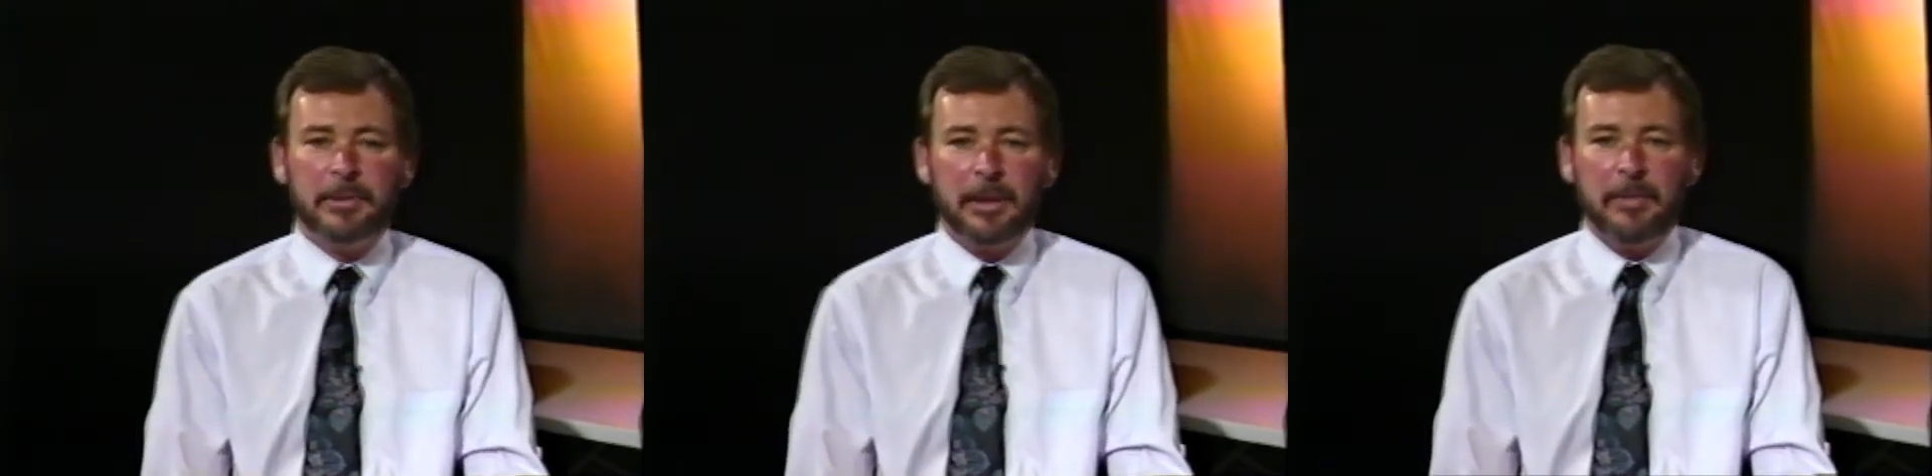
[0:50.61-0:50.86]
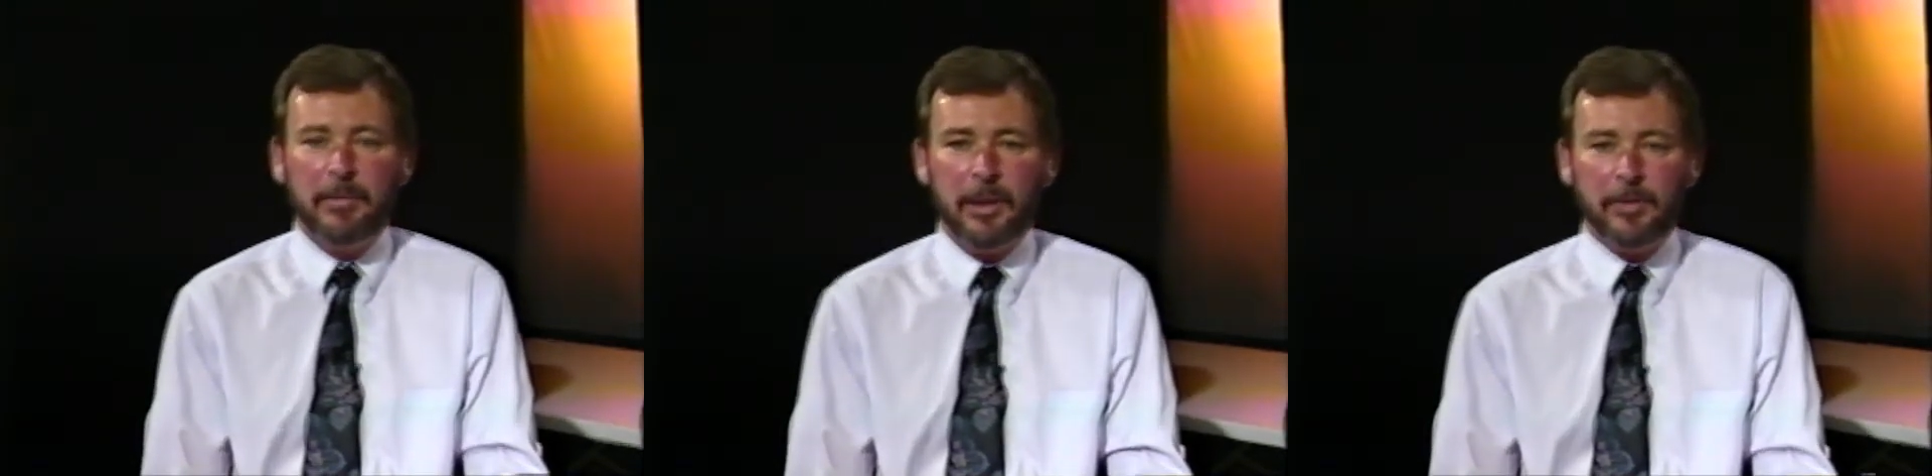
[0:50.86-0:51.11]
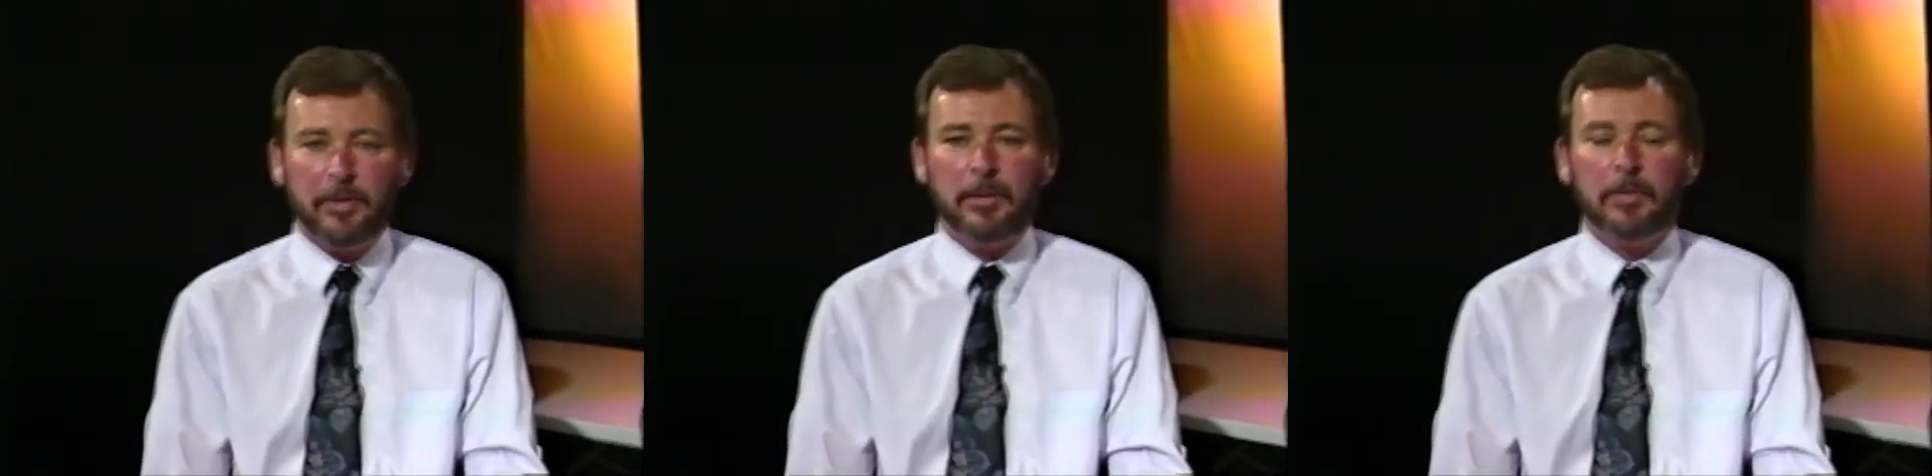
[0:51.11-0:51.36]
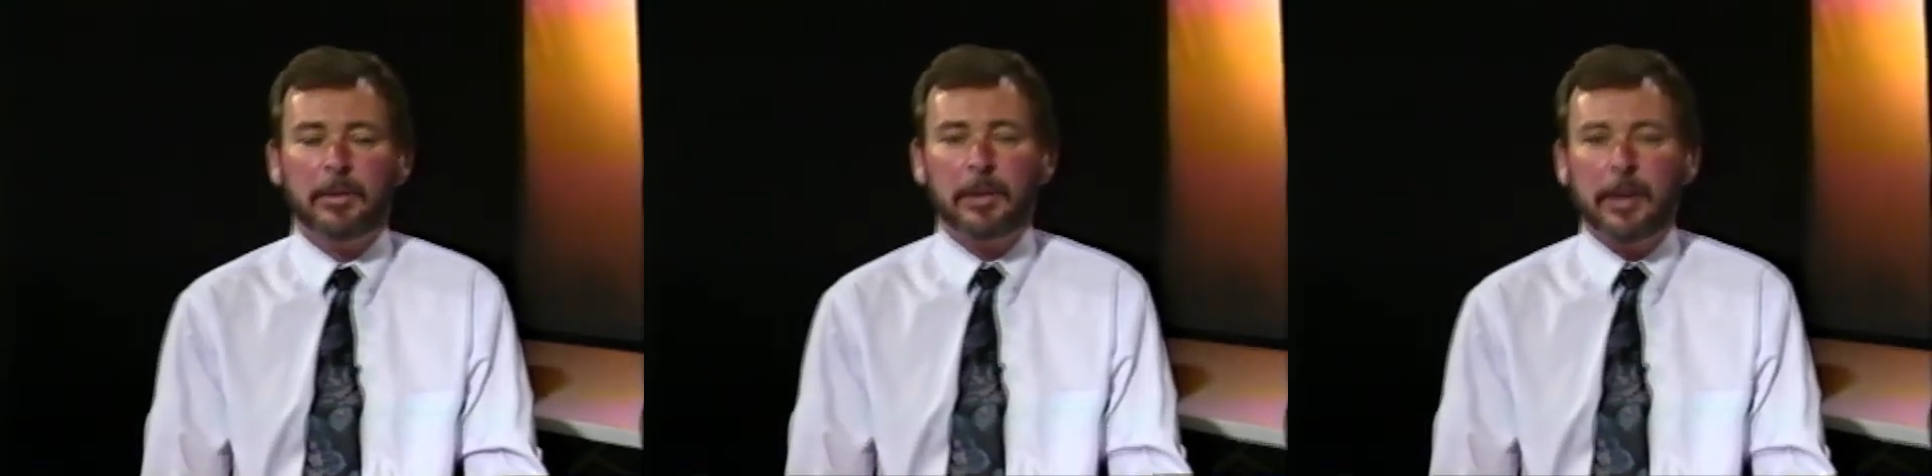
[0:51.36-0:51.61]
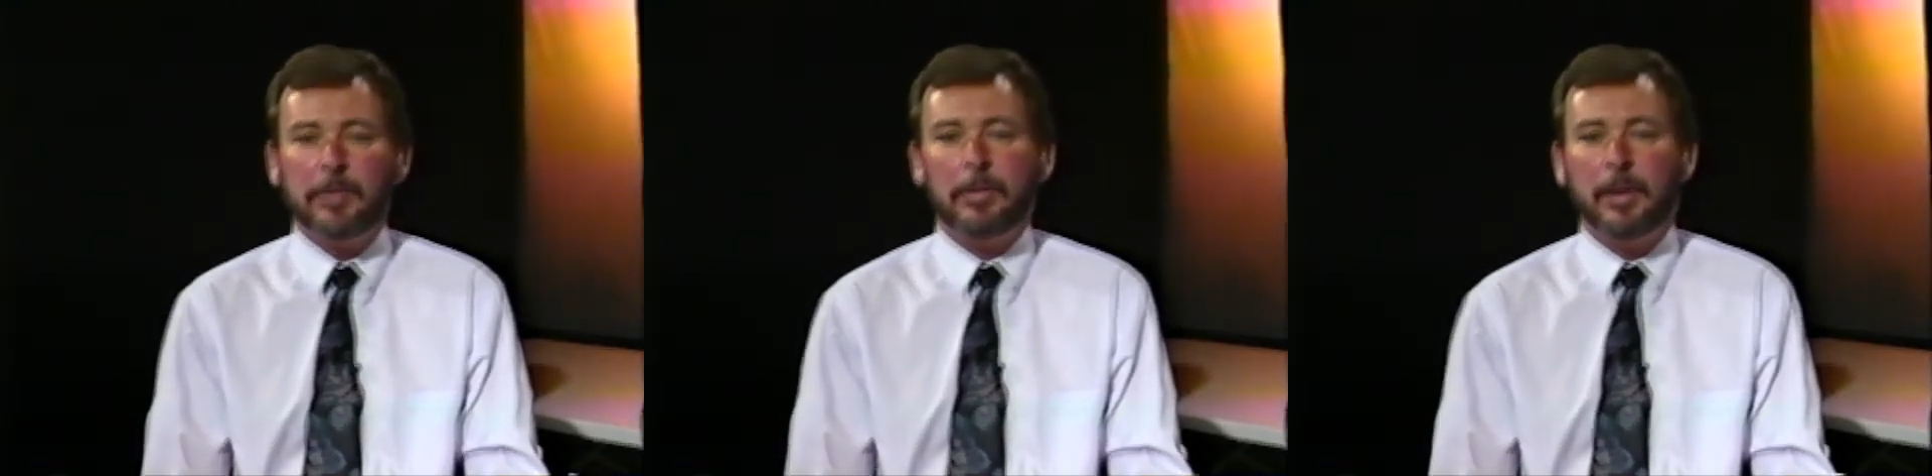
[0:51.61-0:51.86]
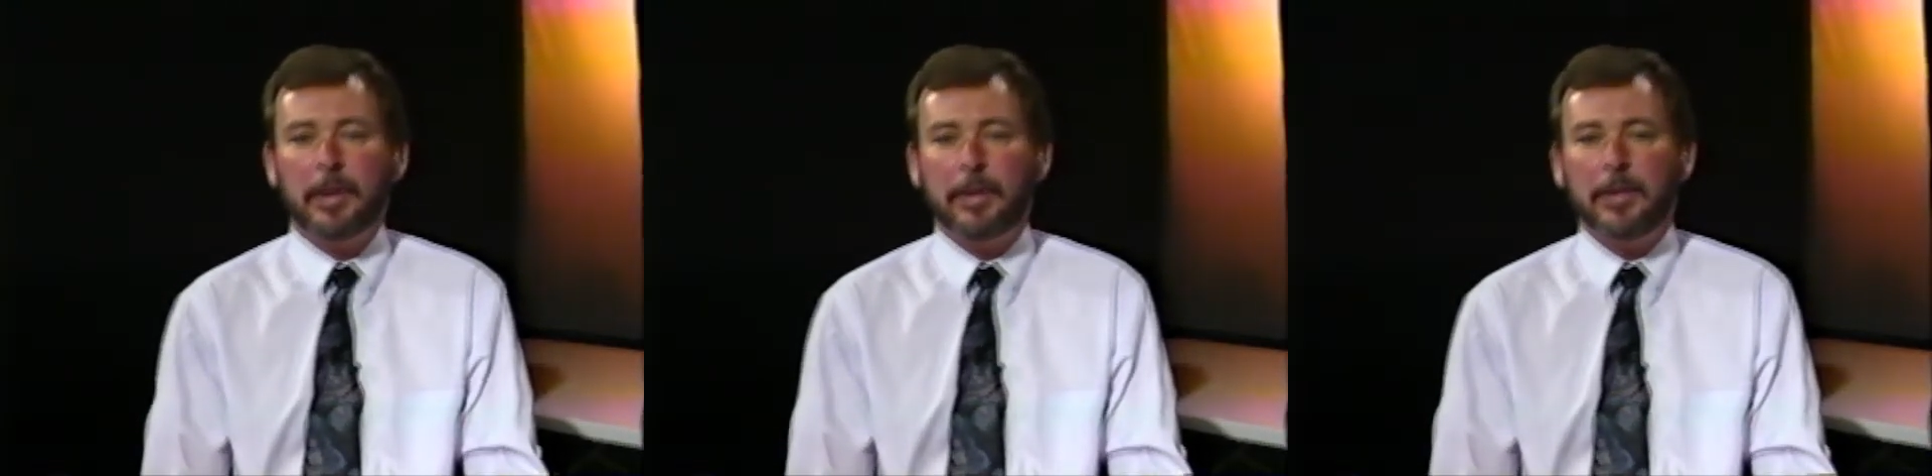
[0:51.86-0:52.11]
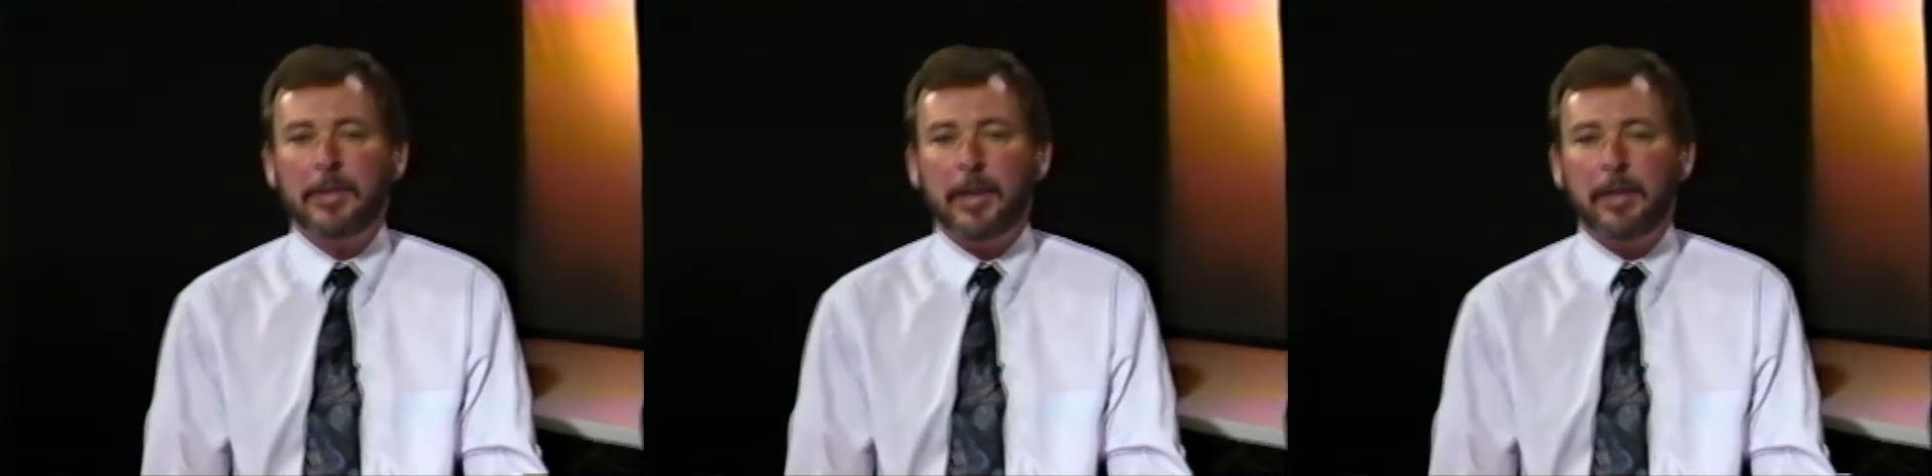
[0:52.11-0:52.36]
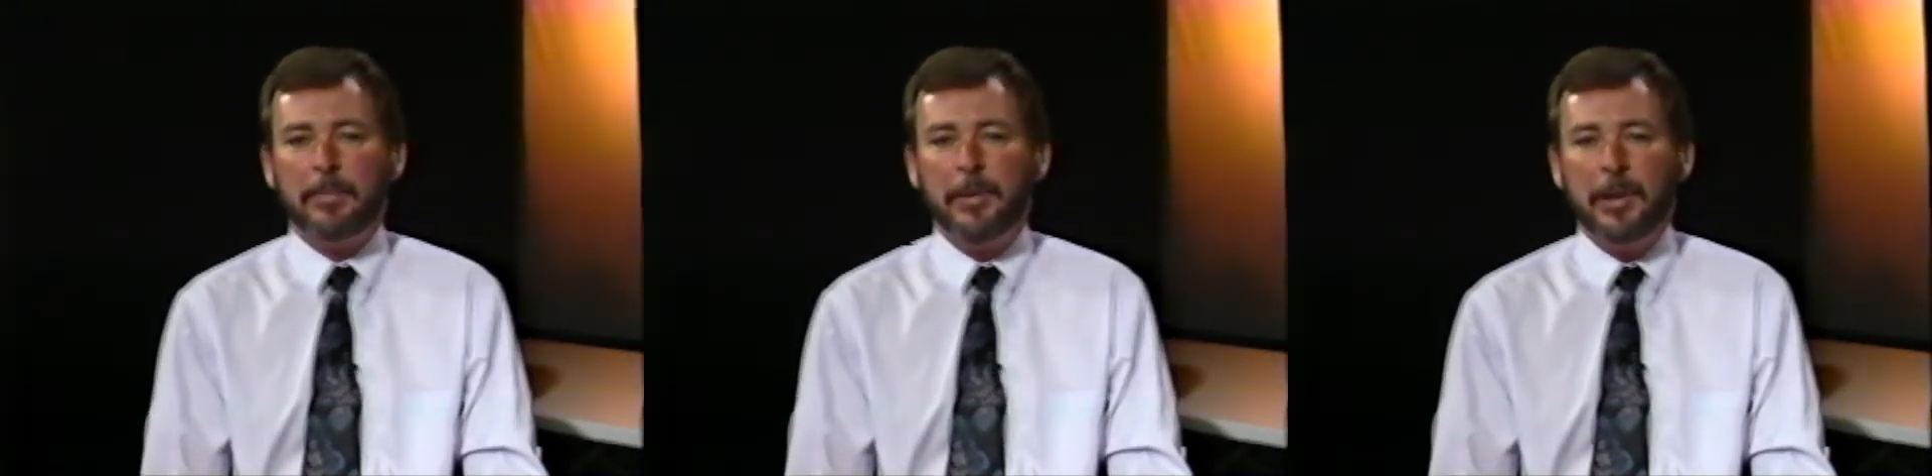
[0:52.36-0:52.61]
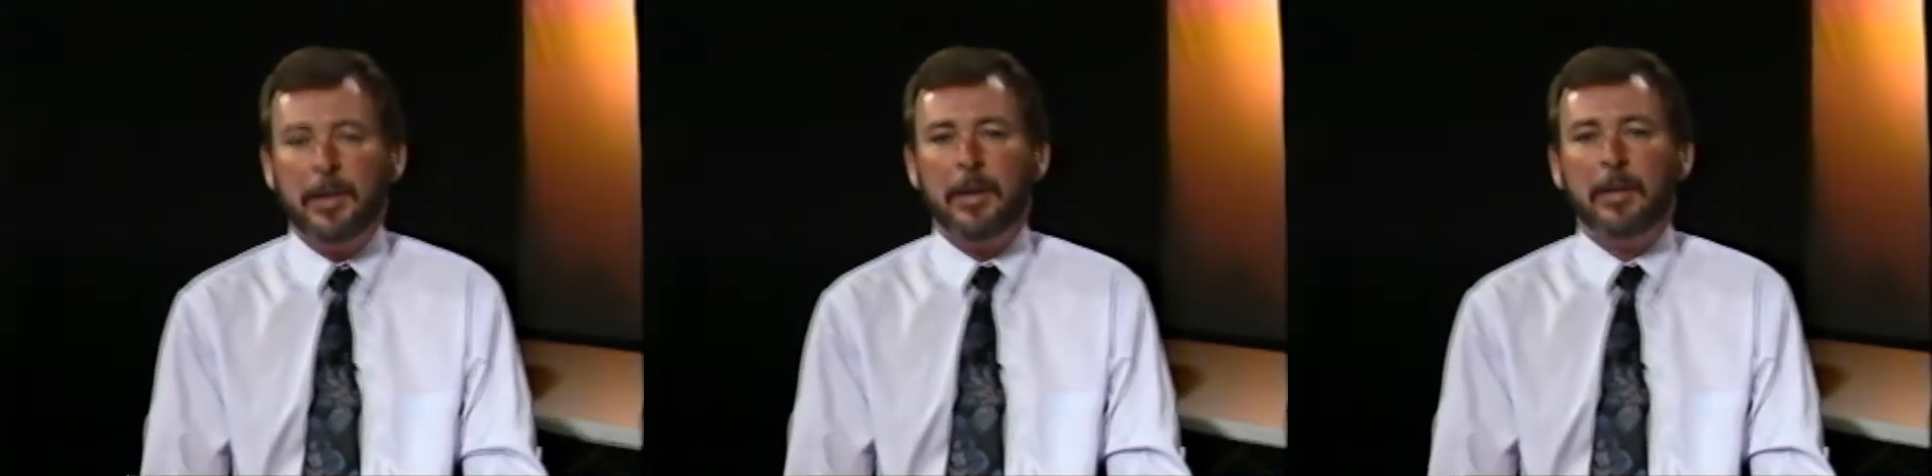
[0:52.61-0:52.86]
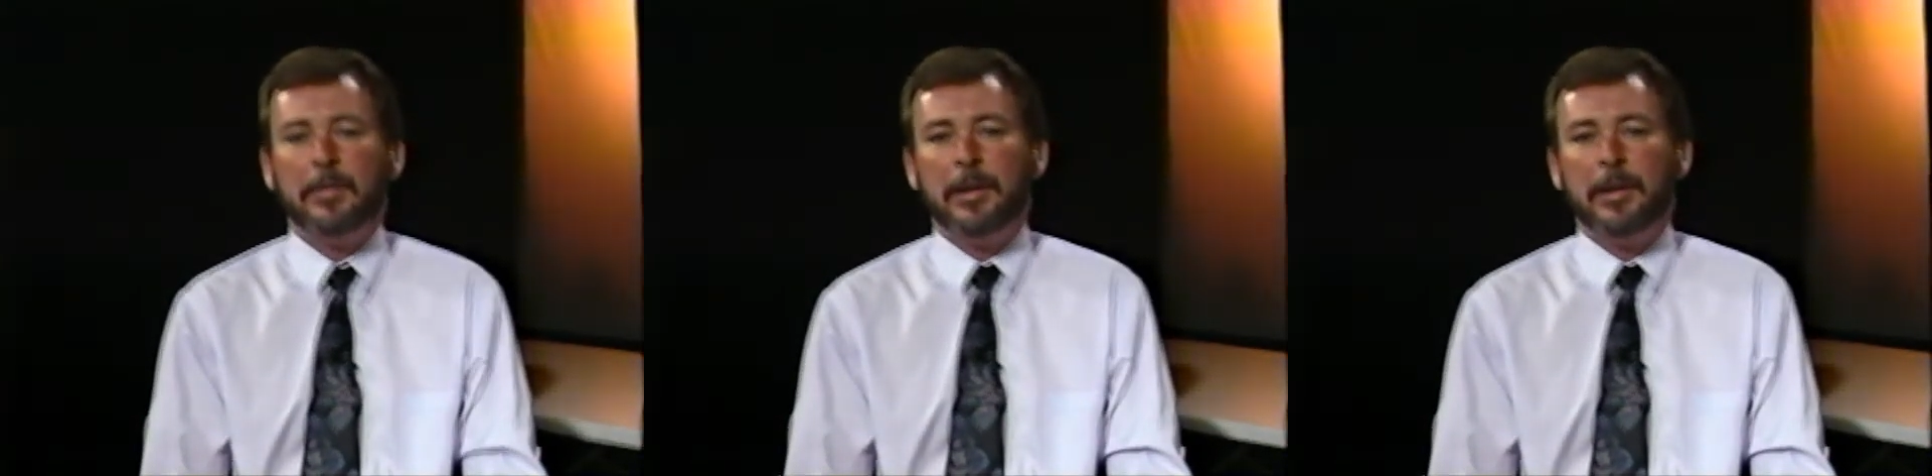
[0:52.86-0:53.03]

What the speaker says: conventional electronic encyclopedia,